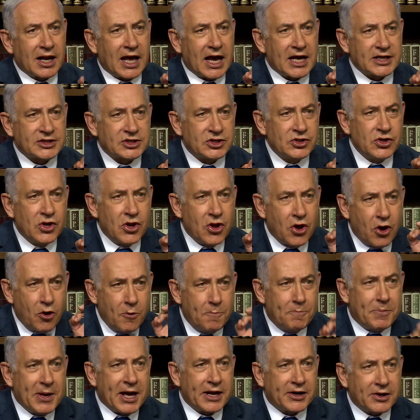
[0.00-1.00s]
has no
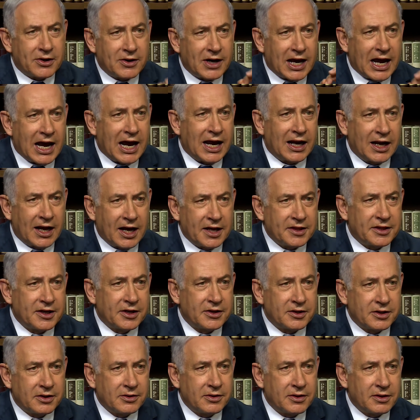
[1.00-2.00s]
better ally
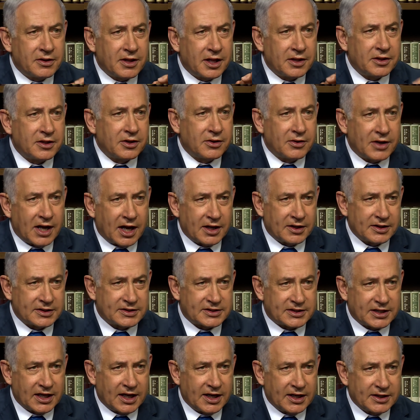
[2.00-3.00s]
than the United
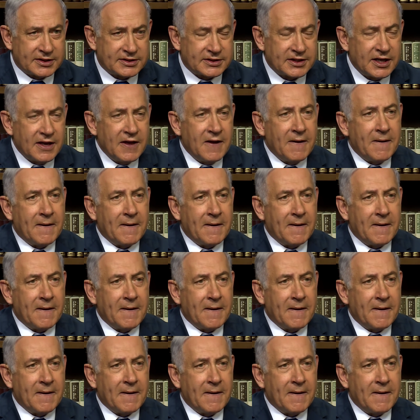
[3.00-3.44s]
States.